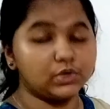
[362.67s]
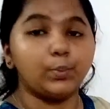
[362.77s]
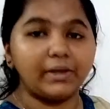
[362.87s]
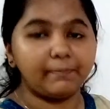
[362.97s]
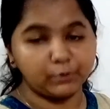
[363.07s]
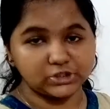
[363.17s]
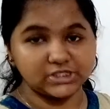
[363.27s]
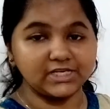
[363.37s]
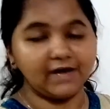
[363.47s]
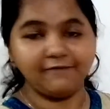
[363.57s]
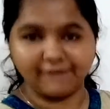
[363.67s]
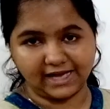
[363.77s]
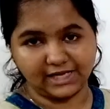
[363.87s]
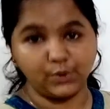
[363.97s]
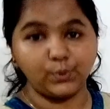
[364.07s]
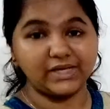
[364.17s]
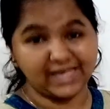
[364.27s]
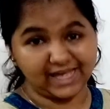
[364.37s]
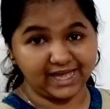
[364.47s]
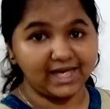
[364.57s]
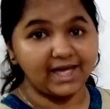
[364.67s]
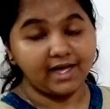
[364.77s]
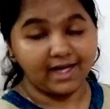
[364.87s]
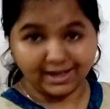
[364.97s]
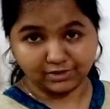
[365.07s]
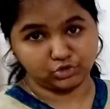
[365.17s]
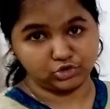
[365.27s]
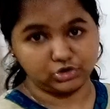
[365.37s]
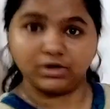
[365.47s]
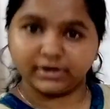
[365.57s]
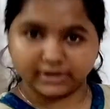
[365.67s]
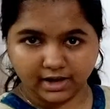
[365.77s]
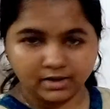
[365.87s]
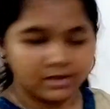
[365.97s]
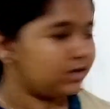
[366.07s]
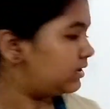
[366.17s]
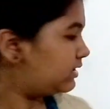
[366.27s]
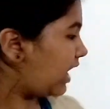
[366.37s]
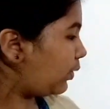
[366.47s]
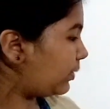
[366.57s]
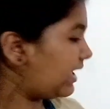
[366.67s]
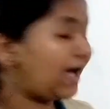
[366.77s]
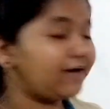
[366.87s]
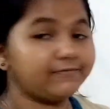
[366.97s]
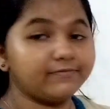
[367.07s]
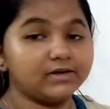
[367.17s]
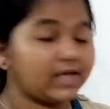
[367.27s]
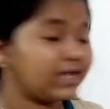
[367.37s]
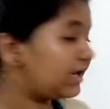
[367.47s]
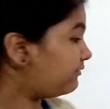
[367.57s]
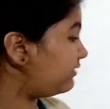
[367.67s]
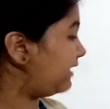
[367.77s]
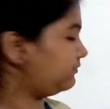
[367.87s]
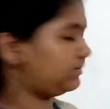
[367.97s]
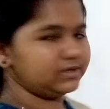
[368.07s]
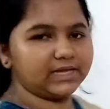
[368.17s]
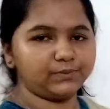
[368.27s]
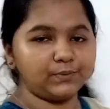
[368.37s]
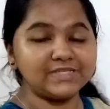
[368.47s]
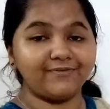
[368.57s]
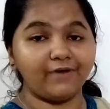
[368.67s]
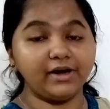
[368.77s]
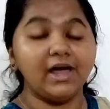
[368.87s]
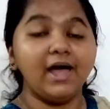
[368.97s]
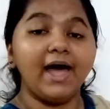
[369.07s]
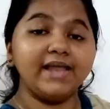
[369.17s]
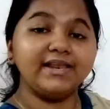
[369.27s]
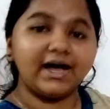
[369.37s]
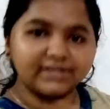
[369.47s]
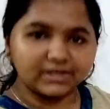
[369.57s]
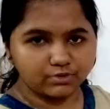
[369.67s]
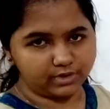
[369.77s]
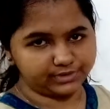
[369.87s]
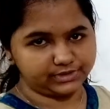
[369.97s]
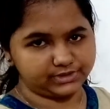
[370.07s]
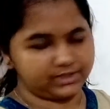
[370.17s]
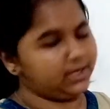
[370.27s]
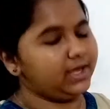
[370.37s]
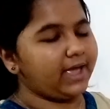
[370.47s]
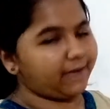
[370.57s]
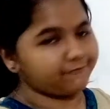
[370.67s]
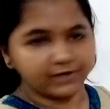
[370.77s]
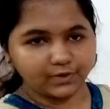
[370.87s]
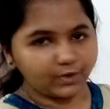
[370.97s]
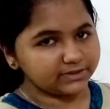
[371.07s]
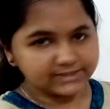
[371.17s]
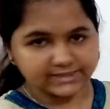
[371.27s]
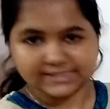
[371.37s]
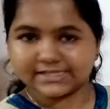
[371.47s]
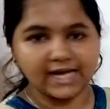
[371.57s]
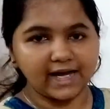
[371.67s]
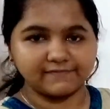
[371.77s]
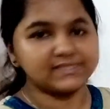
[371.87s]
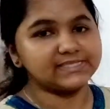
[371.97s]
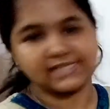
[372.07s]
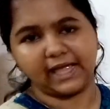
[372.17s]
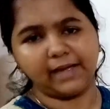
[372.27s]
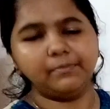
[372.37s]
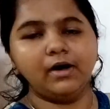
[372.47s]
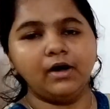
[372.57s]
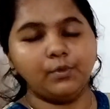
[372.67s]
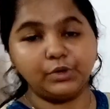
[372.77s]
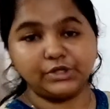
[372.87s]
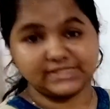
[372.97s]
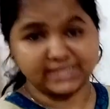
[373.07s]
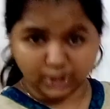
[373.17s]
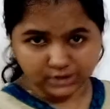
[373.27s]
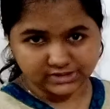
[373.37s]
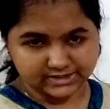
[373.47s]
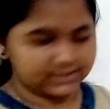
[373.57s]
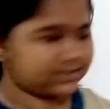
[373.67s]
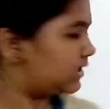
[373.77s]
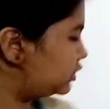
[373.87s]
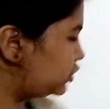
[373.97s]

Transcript: we put in a value KH. Yeah. Now we have that was for another quantity. Every quantity doesn't have the same constants. So